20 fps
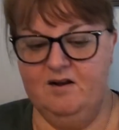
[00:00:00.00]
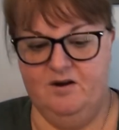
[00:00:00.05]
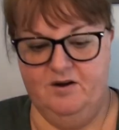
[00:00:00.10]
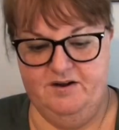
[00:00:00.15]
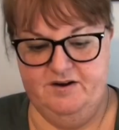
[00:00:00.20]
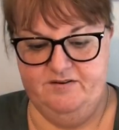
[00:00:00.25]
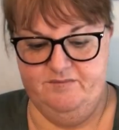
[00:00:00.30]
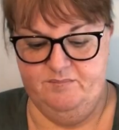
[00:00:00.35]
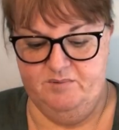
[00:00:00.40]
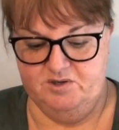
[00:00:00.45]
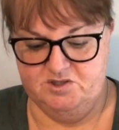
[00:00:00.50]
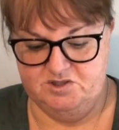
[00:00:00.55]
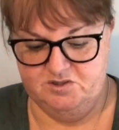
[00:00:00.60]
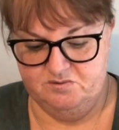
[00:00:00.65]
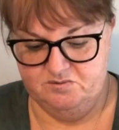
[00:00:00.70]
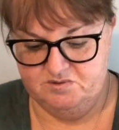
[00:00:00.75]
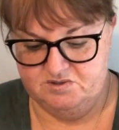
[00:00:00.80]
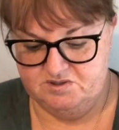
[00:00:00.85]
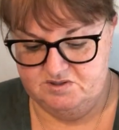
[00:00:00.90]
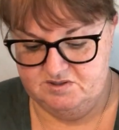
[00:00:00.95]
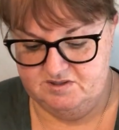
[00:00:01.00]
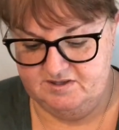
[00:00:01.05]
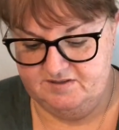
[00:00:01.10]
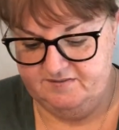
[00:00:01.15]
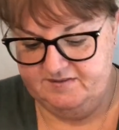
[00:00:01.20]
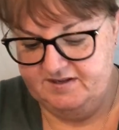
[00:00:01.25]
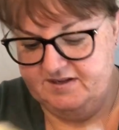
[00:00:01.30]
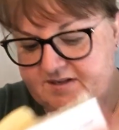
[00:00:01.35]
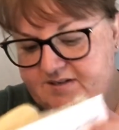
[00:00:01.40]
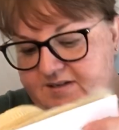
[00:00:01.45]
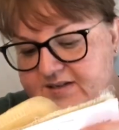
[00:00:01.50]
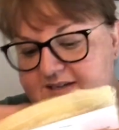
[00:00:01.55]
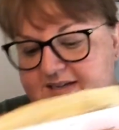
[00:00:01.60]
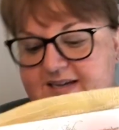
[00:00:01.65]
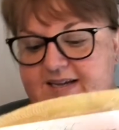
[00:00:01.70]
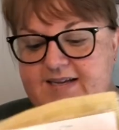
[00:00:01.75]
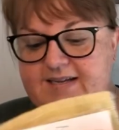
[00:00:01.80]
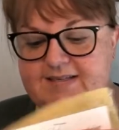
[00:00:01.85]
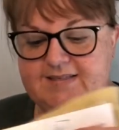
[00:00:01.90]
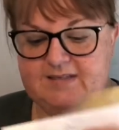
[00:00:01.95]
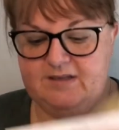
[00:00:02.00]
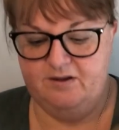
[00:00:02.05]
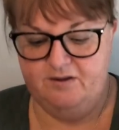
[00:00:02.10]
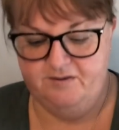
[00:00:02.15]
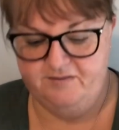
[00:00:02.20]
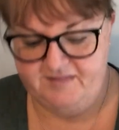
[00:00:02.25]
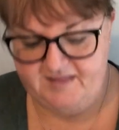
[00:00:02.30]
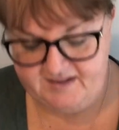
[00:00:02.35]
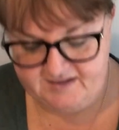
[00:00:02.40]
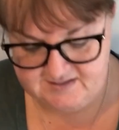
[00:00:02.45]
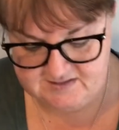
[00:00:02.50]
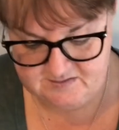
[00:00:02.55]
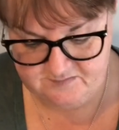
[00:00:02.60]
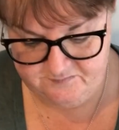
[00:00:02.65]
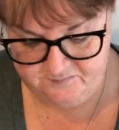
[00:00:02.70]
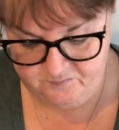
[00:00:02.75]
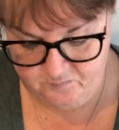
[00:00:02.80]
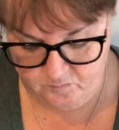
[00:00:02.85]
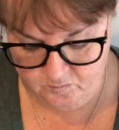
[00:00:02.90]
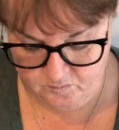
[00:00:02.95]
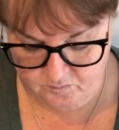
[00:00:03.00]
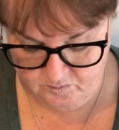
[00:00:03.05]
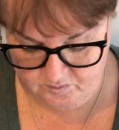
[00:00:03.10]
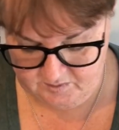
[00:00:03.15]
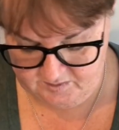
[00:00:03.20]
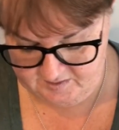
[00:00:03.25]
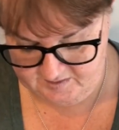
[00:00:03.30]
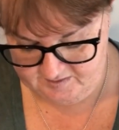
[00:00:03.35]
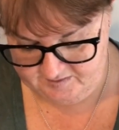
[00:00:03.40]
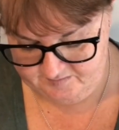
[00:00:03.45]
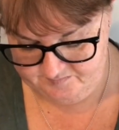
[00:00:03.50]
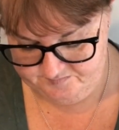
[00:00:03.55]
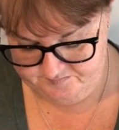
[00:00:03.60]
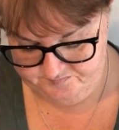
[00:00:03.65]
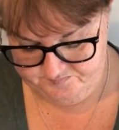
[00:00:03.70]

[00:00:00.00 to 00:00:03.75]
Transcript: kind of mottled in there. So that is for